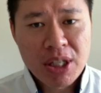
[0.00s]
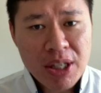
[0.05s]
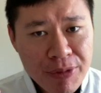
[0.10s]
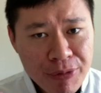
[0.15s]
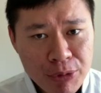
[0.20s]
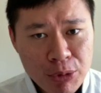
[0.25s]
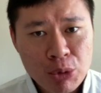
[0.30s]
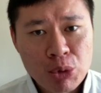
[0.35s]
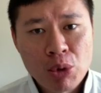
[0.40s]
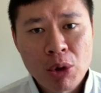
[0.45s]

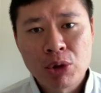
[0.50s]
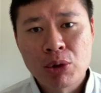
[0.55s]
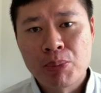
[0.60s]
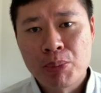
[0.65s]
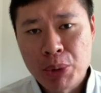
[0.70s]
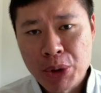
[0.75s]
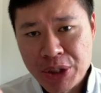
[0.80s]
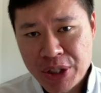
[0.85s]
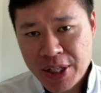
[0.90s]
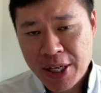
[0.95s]
if you know how to
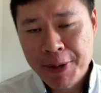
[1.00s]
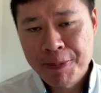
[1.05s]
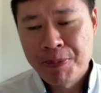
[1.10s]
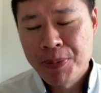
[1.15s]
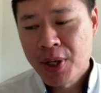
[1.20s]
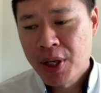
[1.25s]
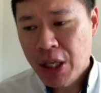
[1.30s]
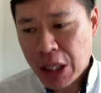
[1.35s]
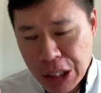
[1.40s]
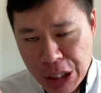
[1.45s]
present
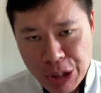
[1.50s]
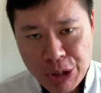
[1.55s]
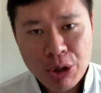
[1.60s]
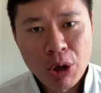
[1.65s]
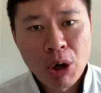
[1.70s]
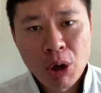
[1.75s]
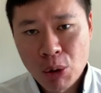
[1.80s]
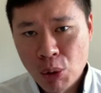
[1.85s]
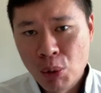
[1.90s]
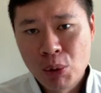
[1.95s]

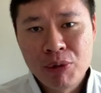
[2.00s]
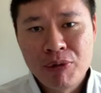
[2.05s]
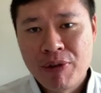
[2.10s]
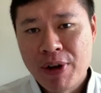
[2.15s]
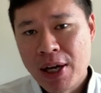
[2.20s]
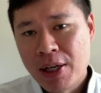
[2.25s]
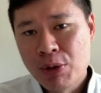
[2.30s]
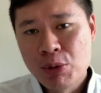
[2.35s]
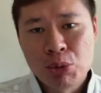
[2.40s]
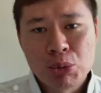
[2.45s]
your own
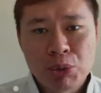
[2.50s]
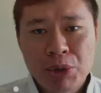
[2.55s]
value to